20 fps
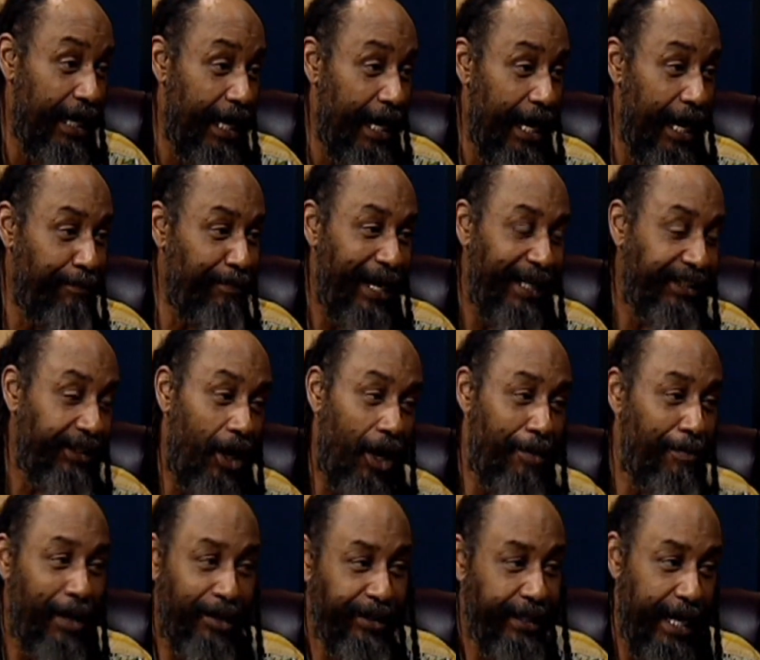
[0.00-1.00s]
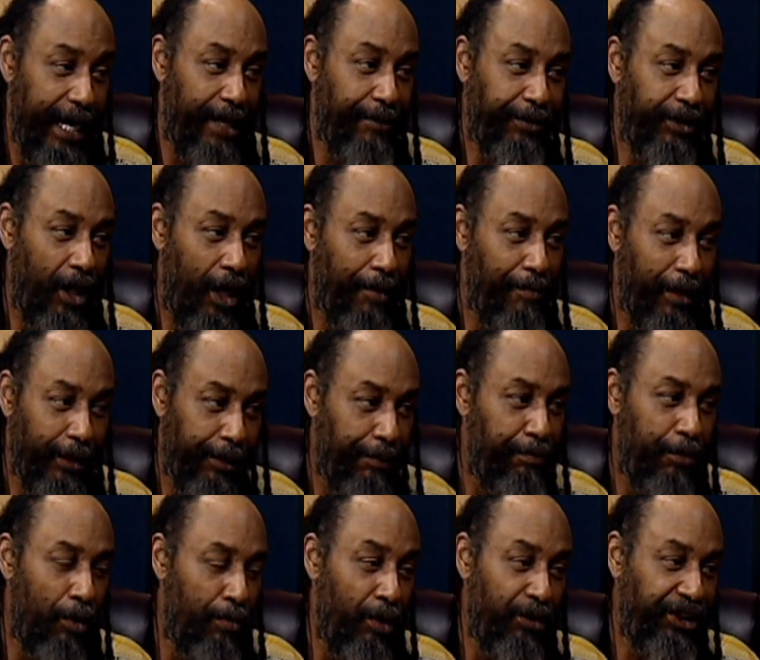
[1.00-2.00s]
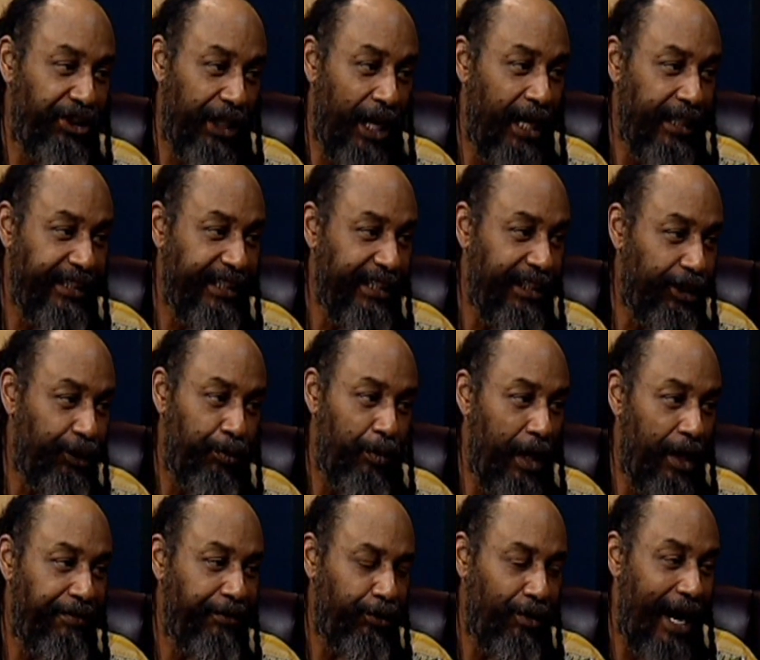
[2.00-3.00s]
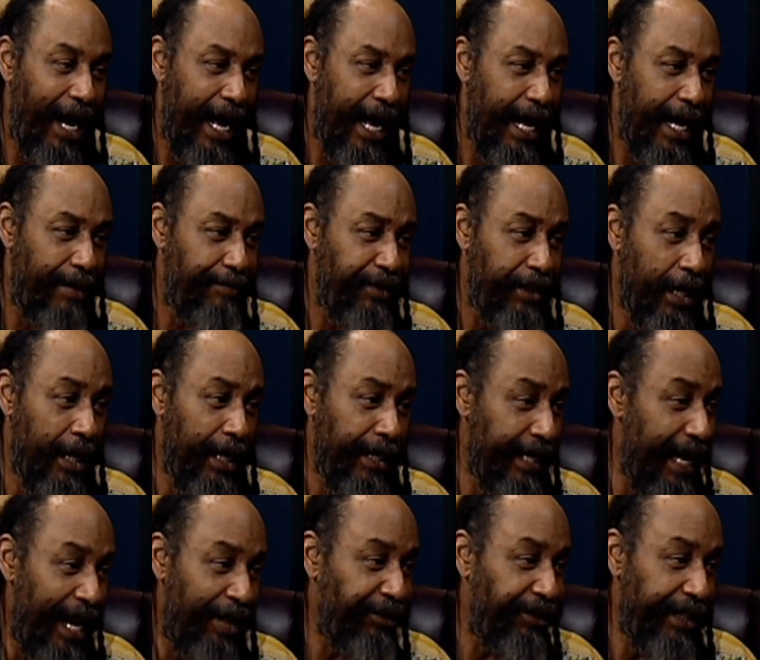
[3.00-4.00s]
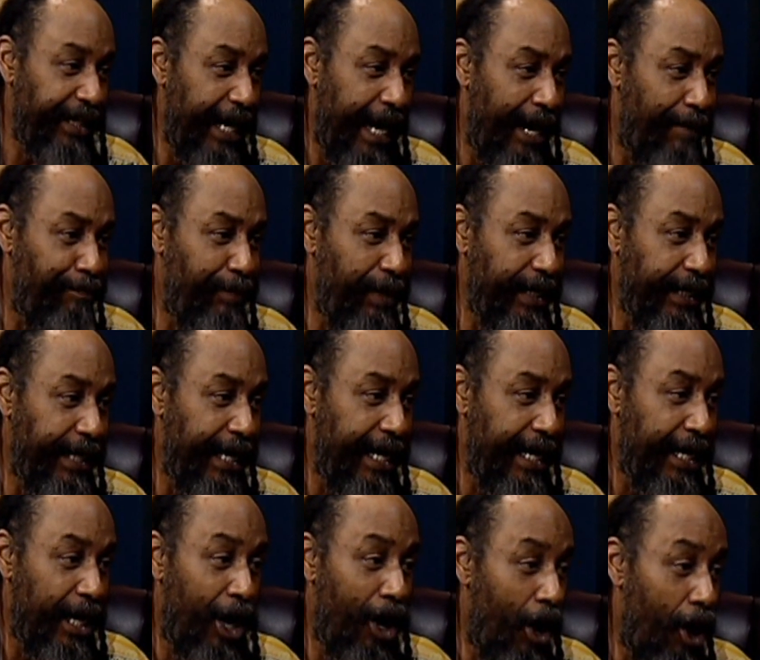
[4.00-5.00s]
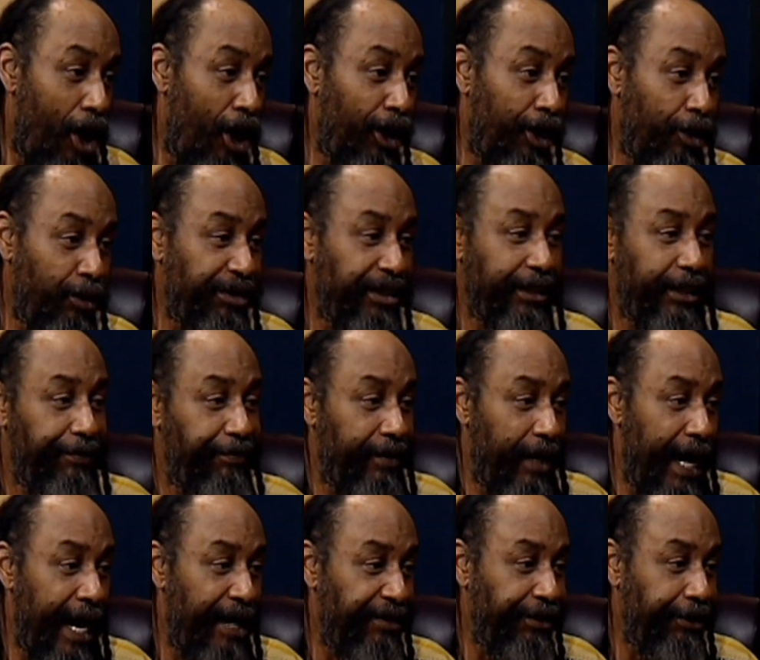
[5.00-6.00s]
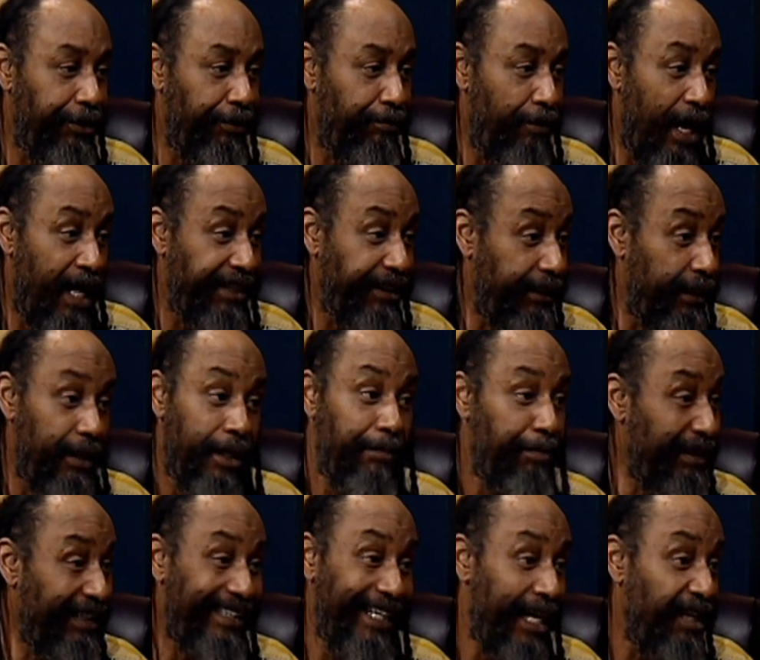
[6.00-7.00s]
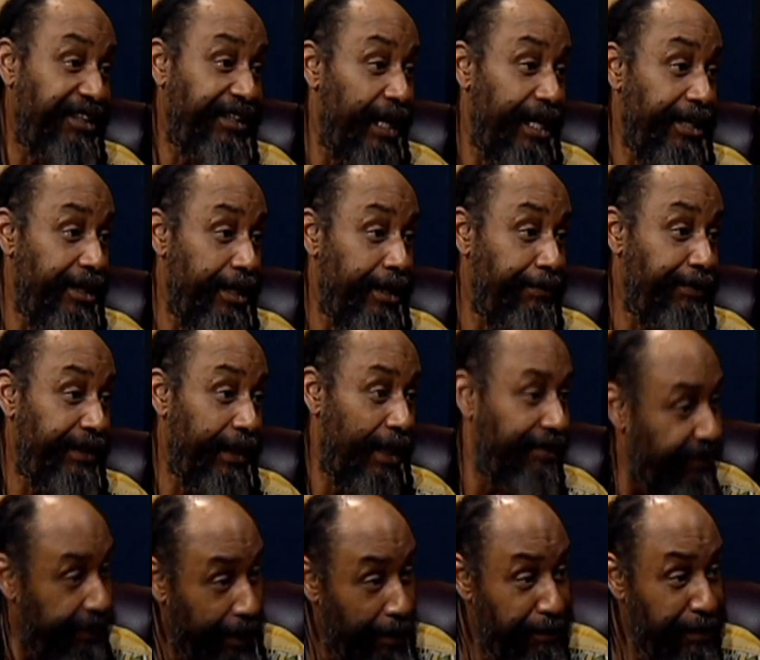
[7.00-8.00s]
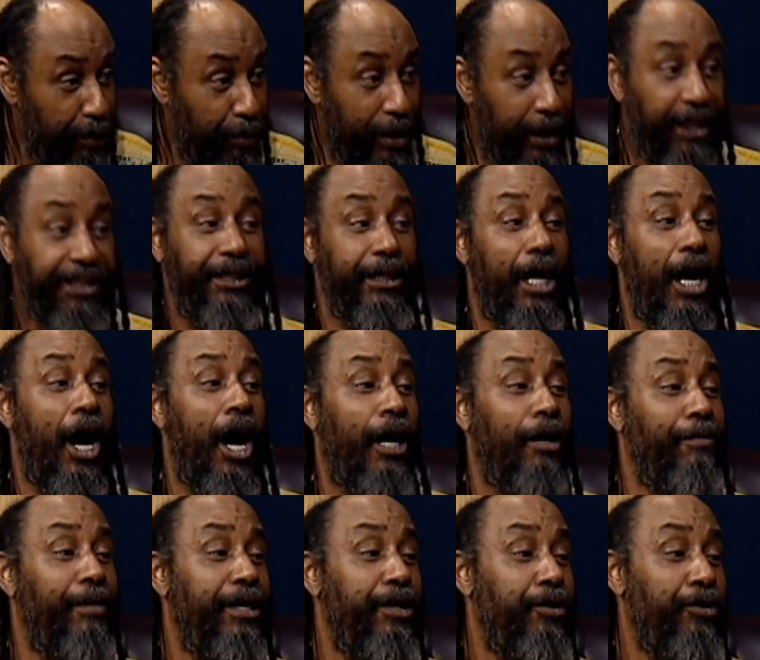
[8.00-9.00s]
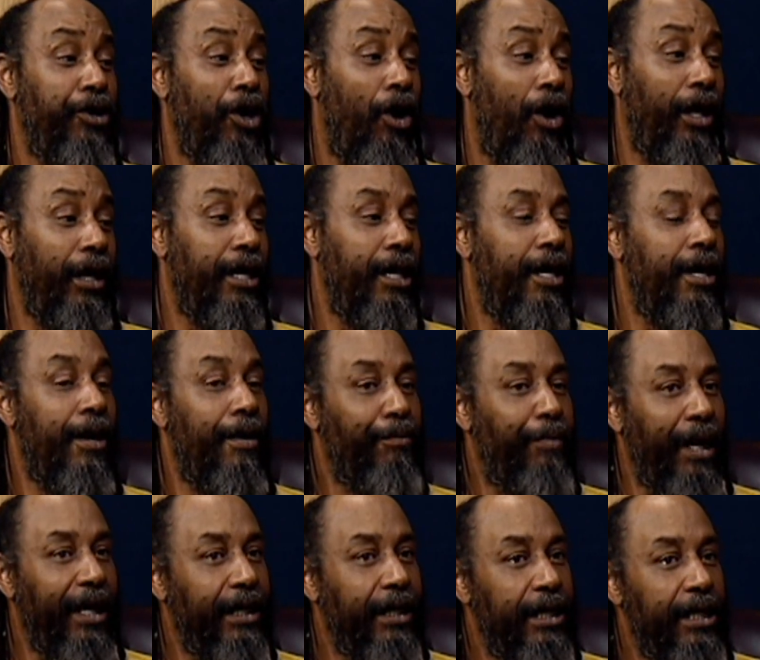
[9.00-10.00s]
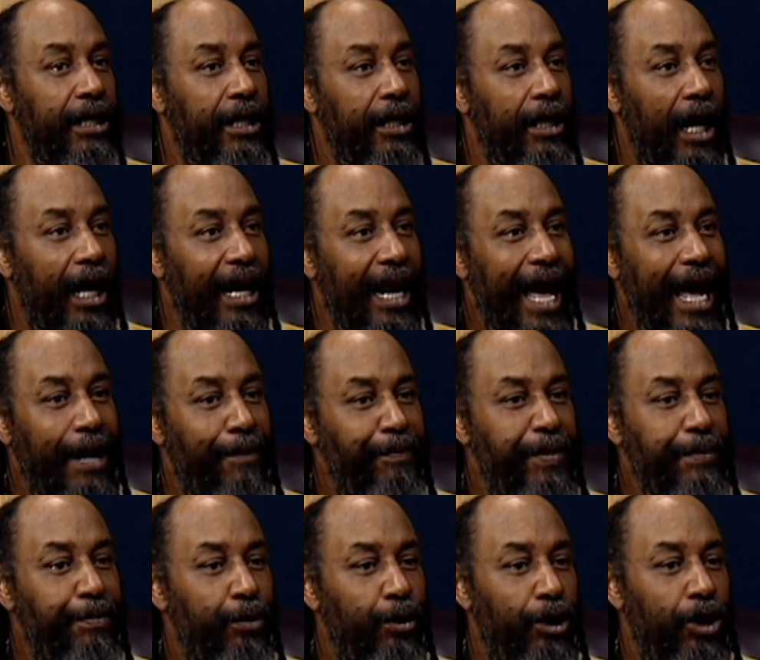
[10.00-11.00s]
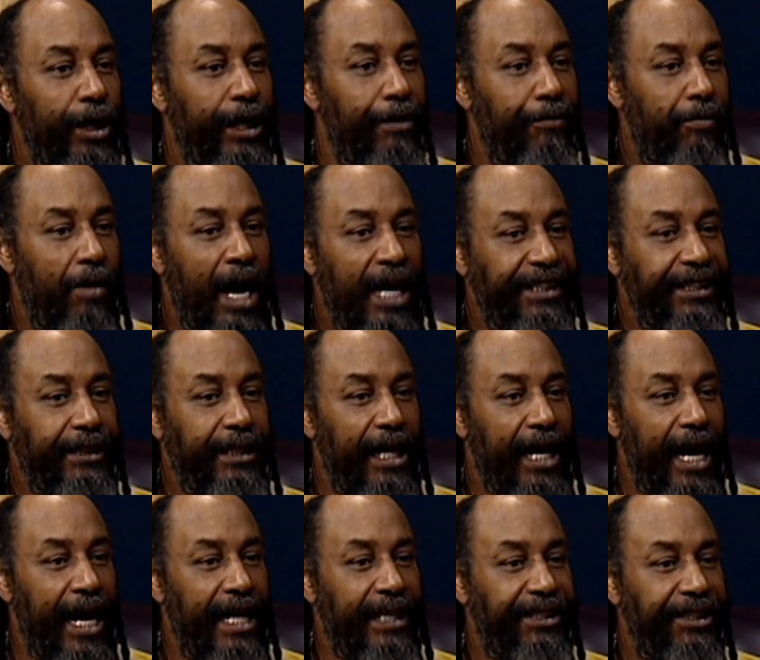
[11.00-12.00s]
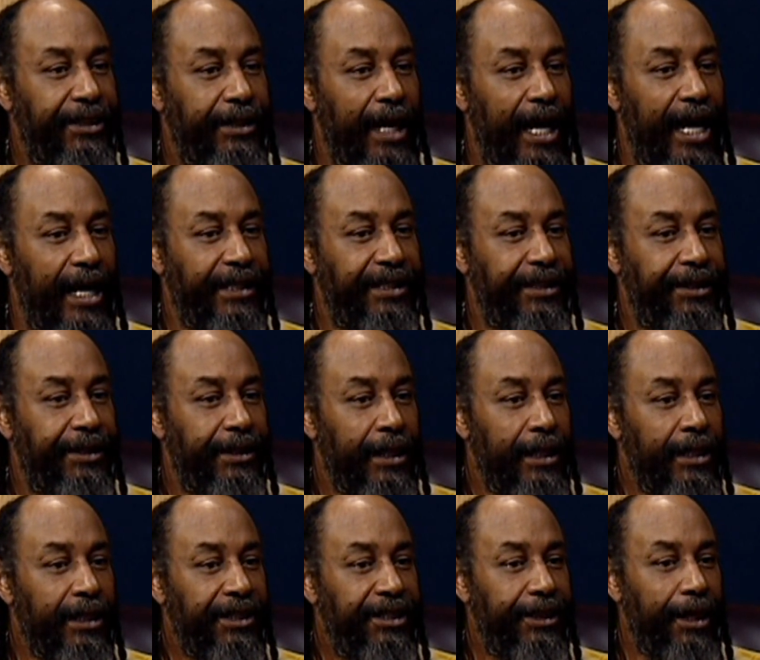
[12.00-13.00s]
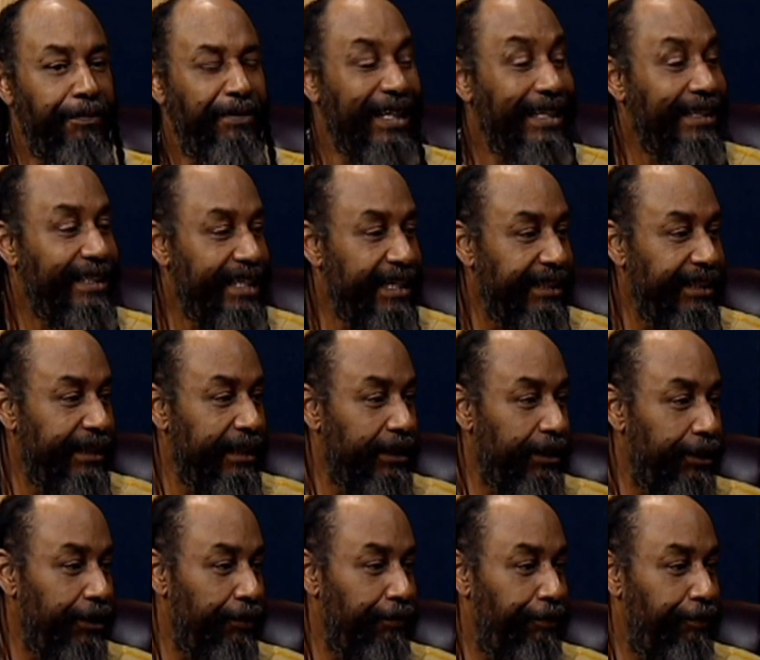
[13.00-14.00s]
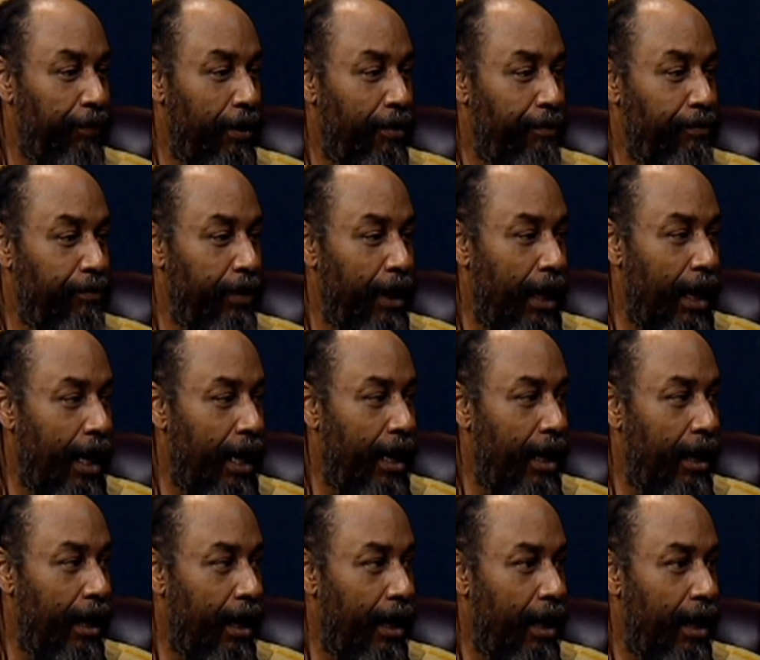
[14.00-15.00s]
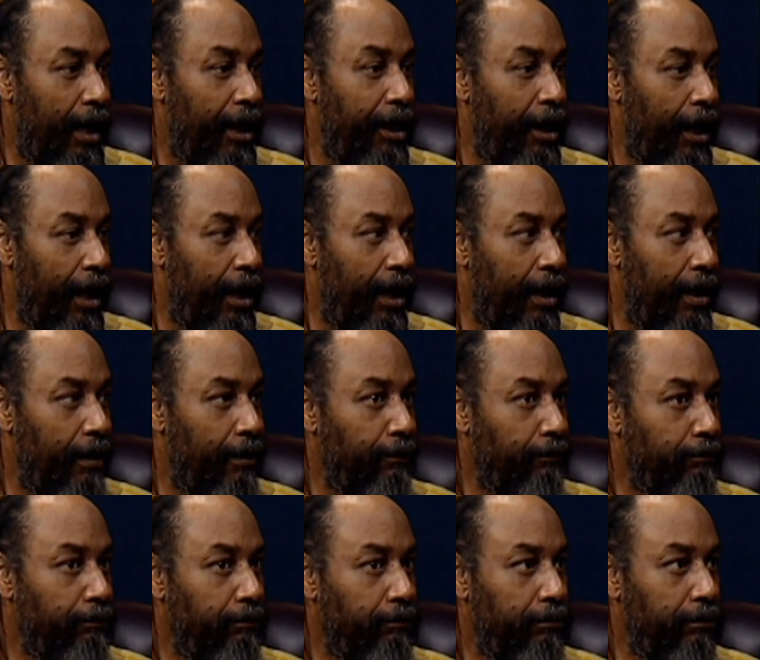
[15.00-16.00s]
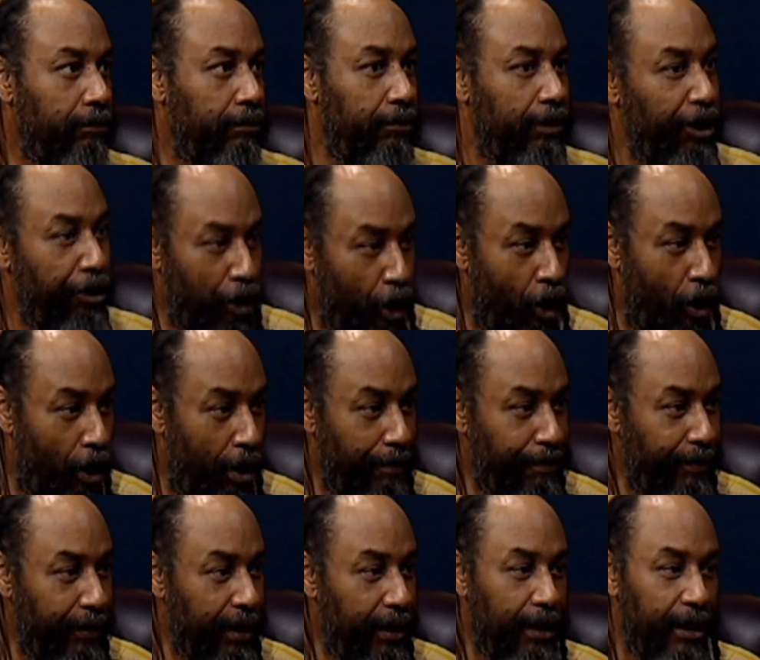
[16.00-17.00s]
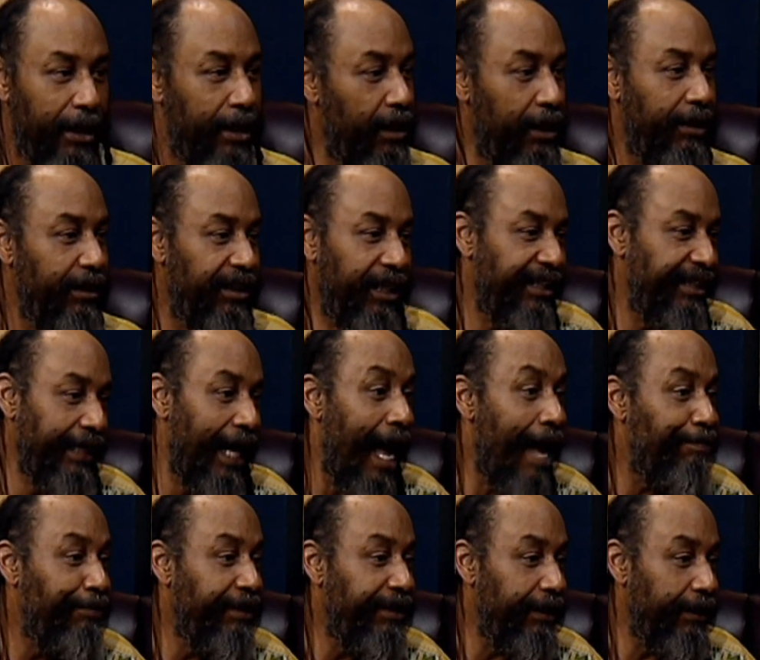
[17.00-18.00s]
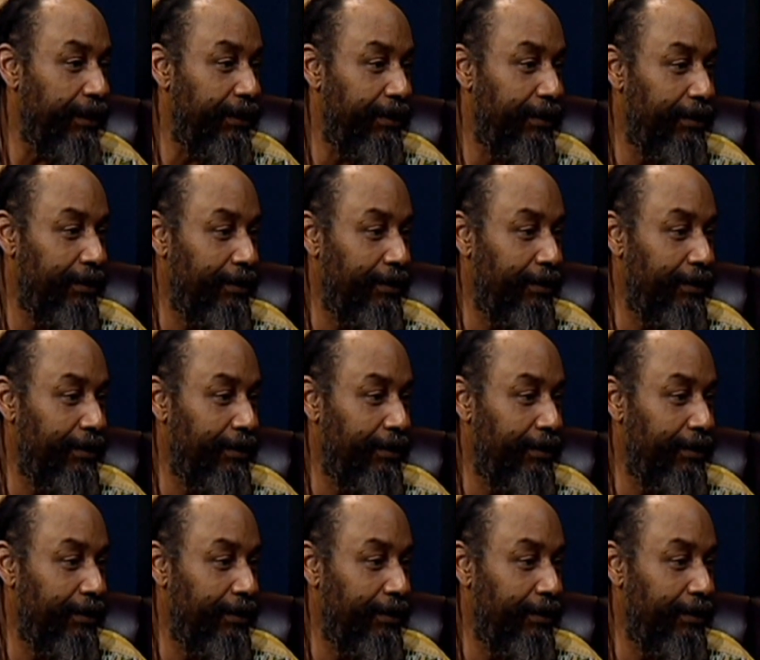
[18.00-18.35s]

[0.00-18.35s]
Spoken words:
I'm not talking about that. I'm talking about the Bobo Shanti, the 12 tribes, the House of Nyabinghi. All of those are different houses of Rasta. But they'll tell you themselves. They'll be with us in Harlem and New York. Okay. But a lot of people look at Rasta as something distant from the norm. It's just the opposite.